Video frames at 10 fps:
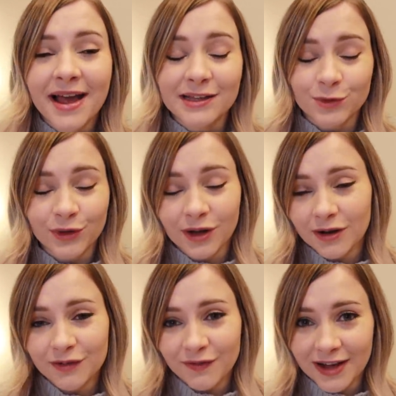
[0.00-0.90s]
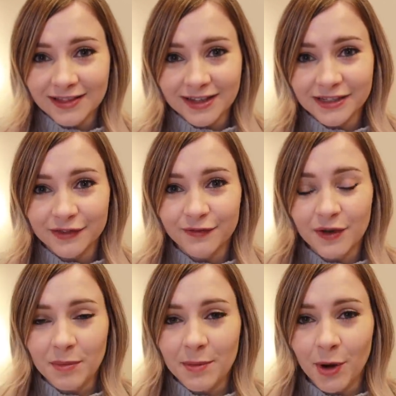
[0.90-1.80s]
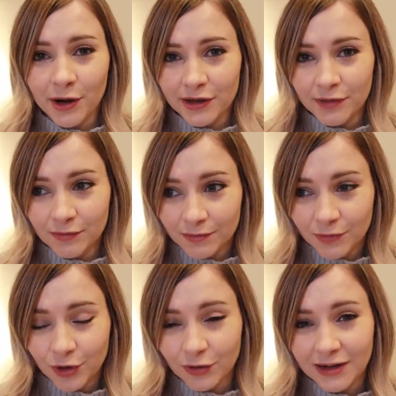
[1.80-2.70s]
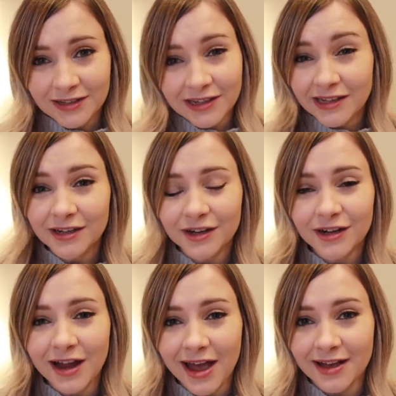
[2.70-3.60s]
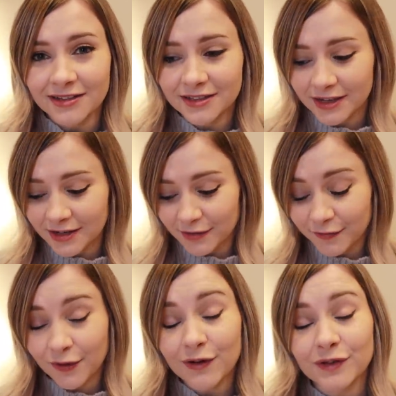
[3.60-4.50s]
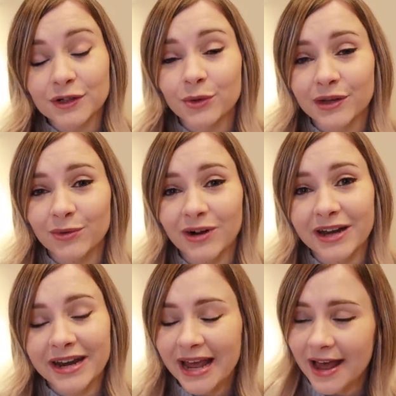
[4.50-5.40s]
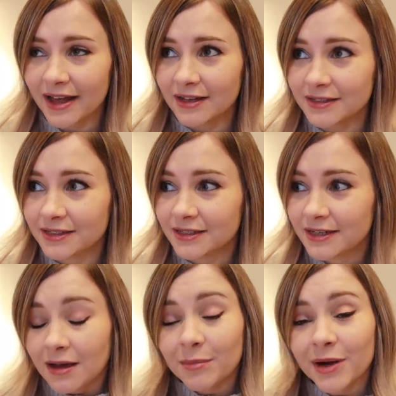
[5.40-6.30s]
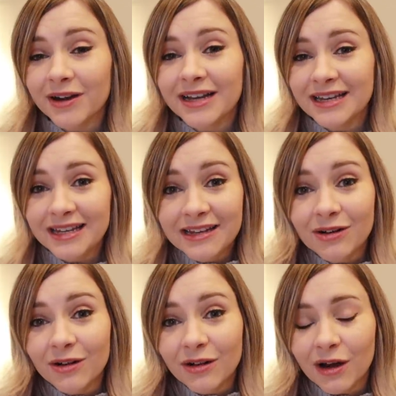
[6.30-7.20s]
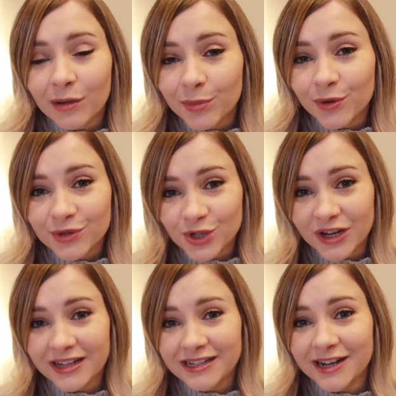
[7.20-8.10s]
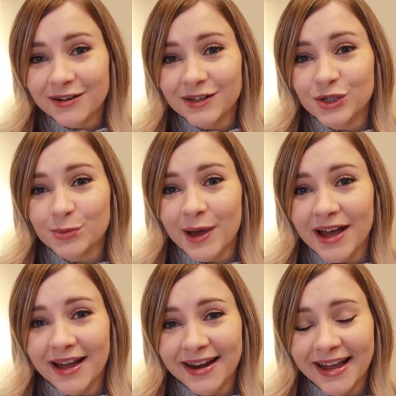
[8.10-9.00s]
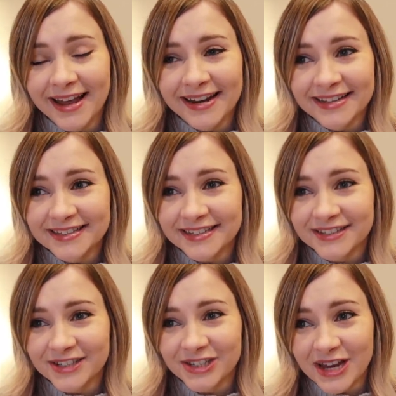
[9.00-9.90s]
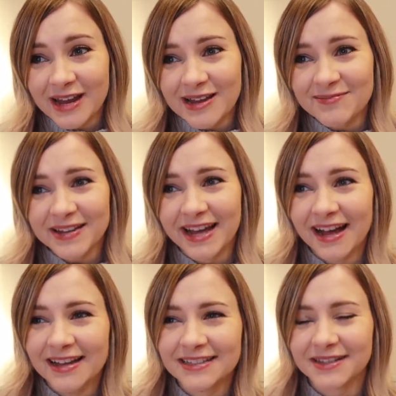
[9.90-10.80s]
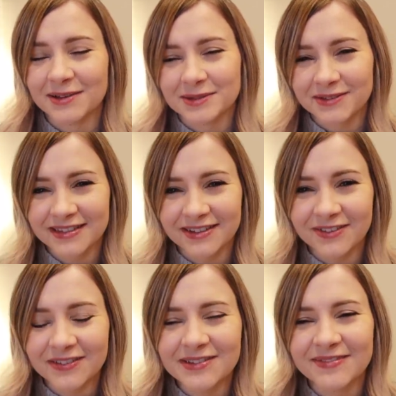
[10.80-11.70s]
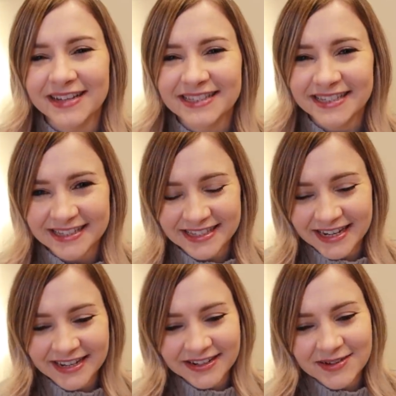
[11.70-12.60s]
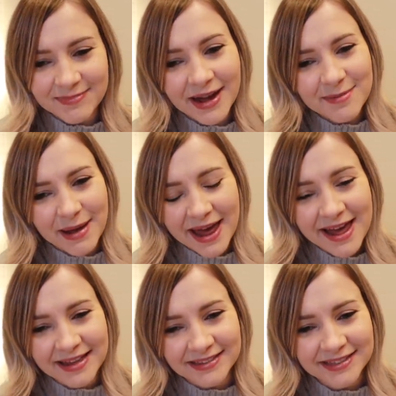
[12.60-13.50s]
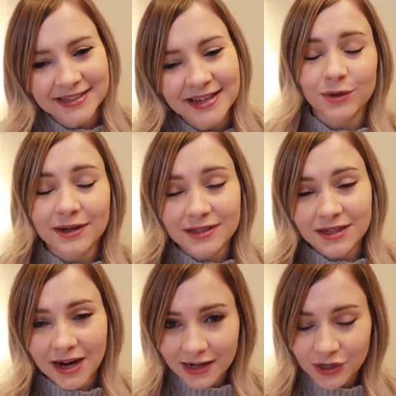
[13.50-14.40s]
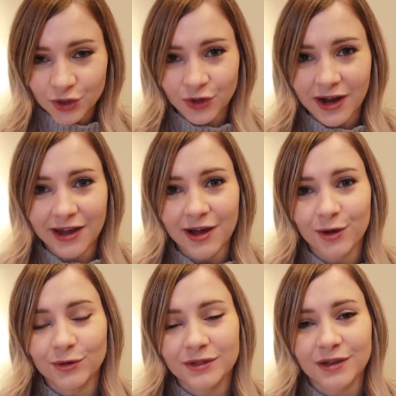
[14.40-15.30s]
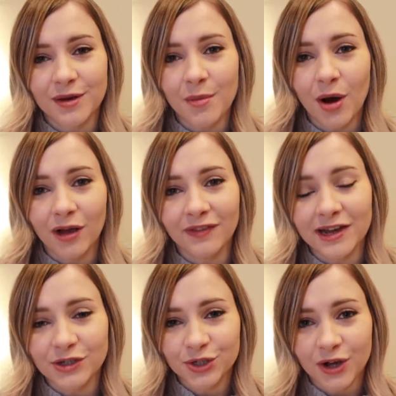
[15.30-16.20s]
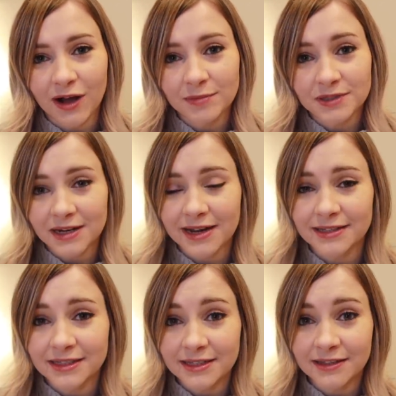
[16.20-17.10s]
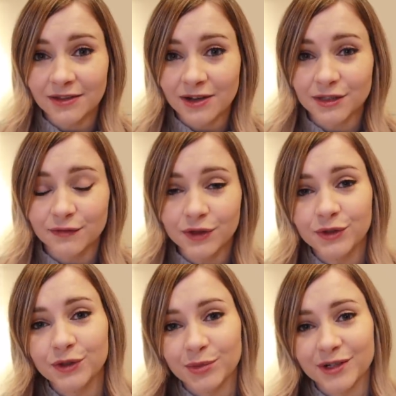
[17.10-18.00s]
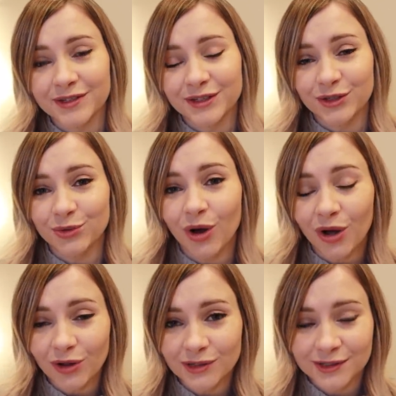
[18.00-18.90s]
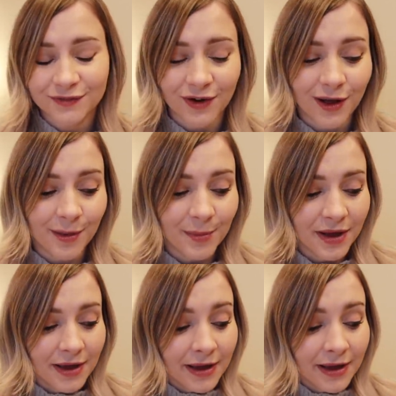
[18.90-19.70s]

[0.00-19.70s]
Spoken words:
It's really hard to find things that fit my body correctly here, and Forever 21 and American Eagle are both shutting down in Japan, and it's such a shame because those are the only places that I could buy pants. So I decided to try out some online shops that I had seen lots of YouTubers do hauls from.